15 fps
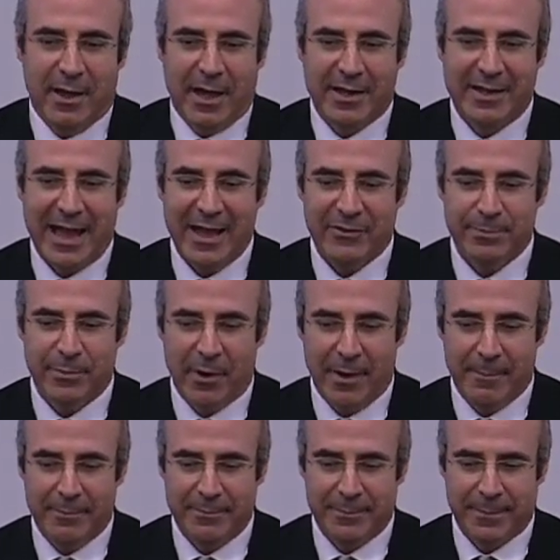and
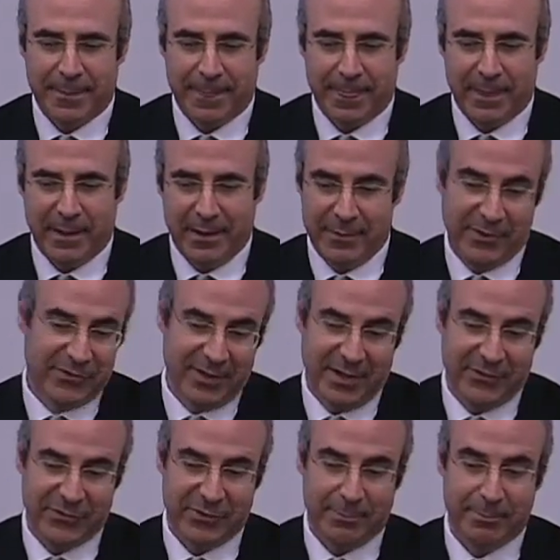Gazprom, um, is,
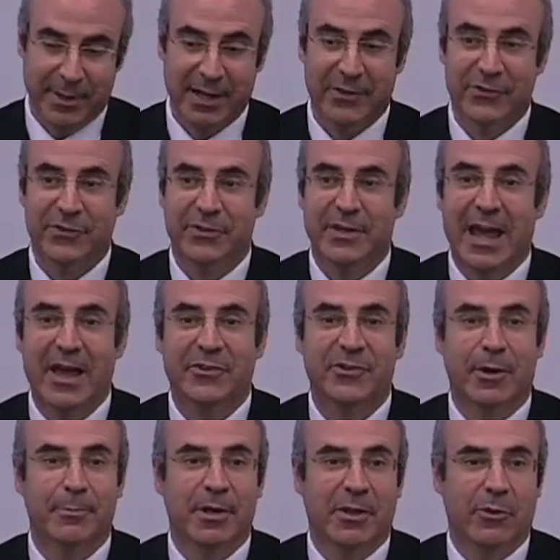it's the biggest gas
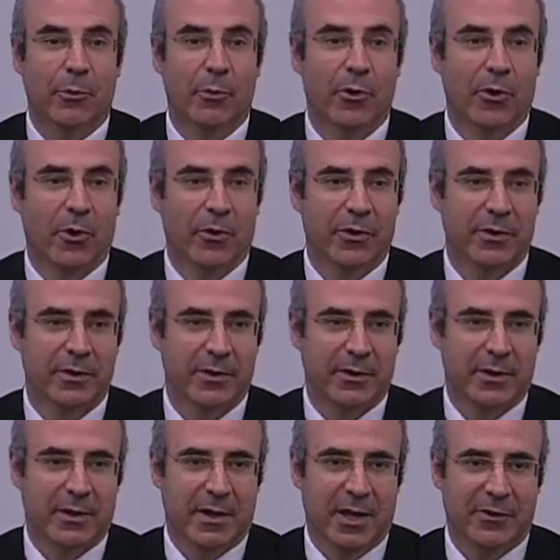company in the world.
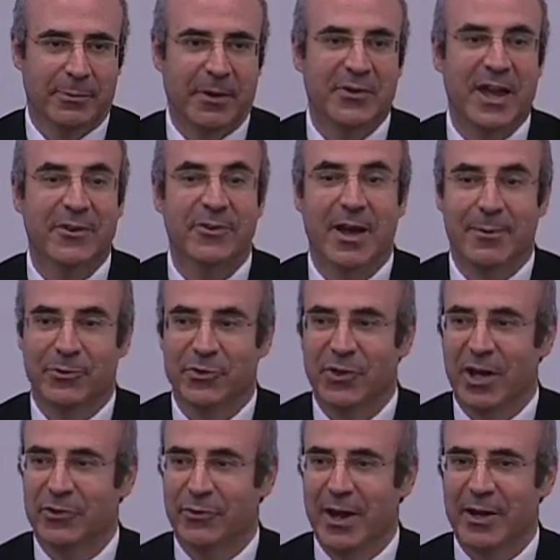It's about ten times the
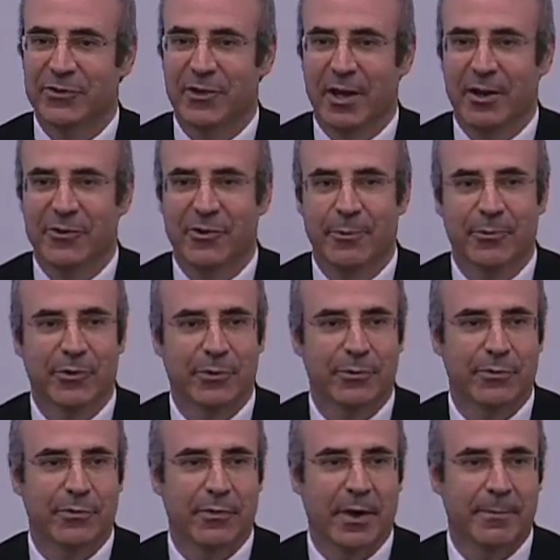size of Exxon in terms
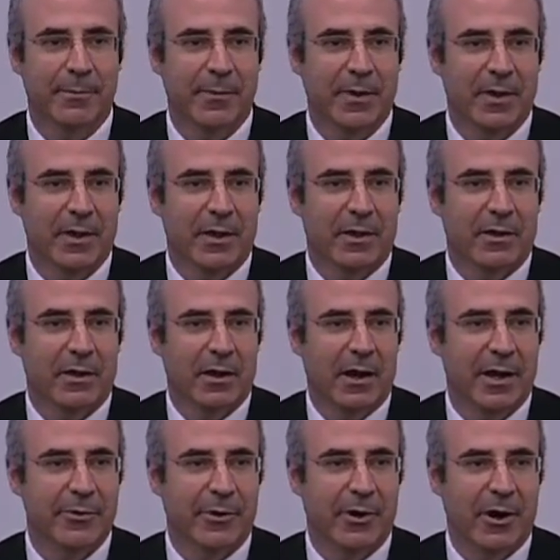of um, uh,
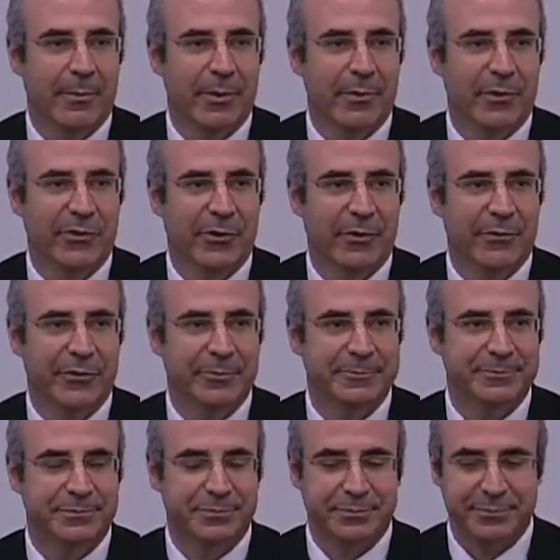hydrocarbon reserves.
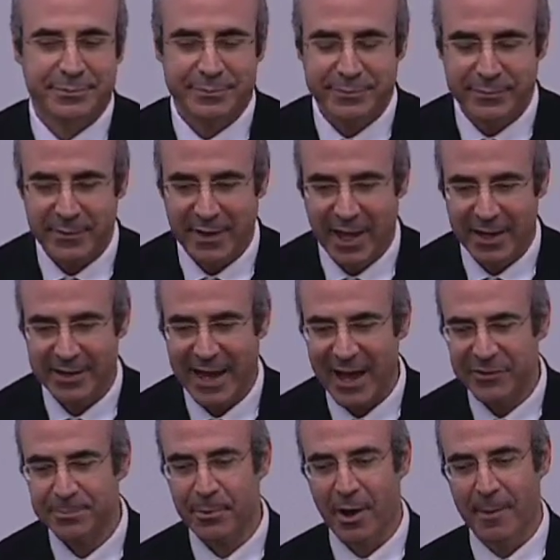And
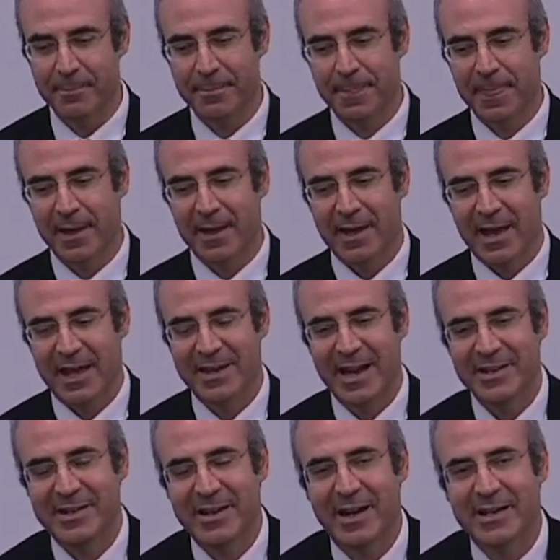Gazprom, in
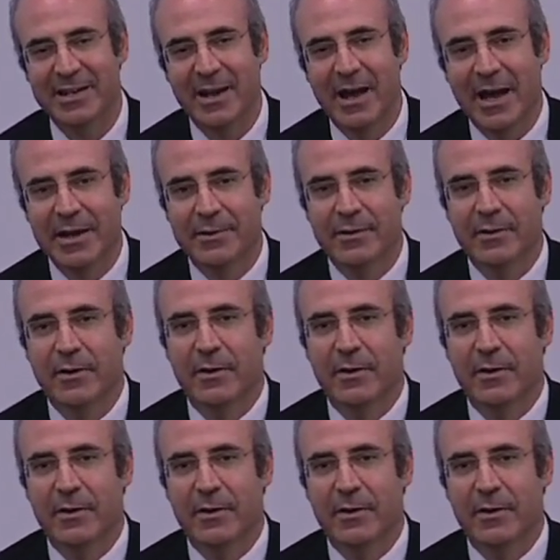nineteen ninety-nine,